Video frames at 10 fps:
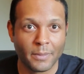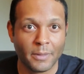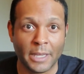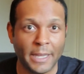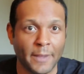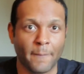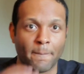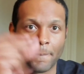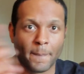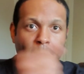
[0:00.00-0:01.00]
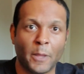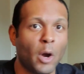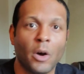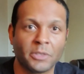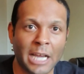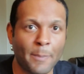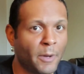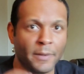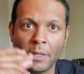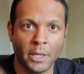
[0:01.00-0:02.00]
And they're on top
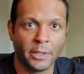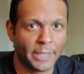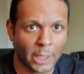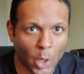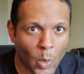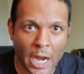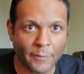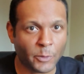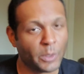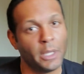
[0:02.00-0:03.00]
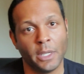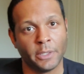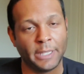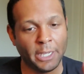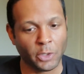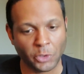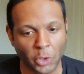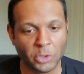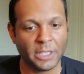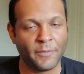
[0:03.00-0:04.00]
of it. They go after it. They are
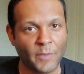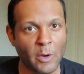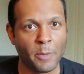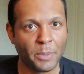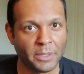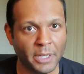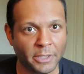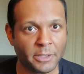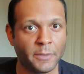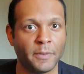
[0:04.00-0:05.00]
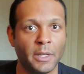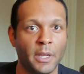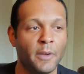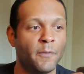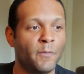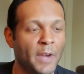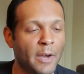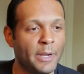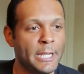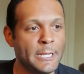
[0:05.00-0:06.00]
usually very productive,
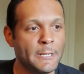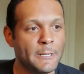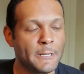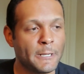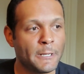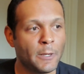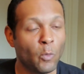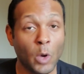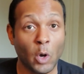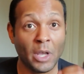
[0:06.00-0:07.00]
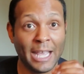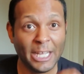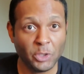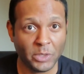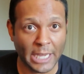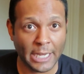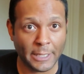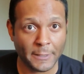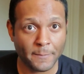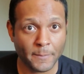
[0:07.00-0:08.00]
very well
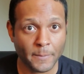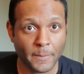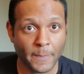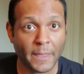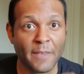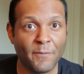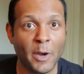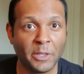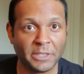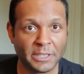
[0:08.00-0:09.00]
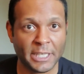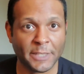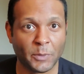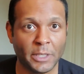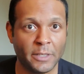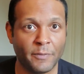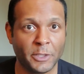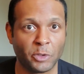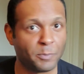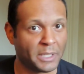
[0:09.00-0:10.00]
educated, and very successful
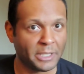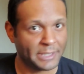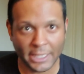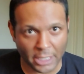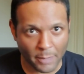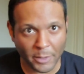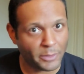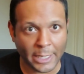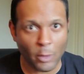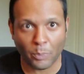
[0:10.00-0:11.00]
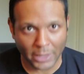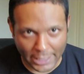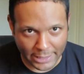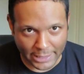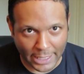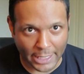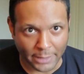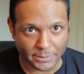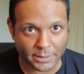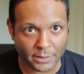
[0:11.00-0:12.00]
individuals because they come here and they don't play any games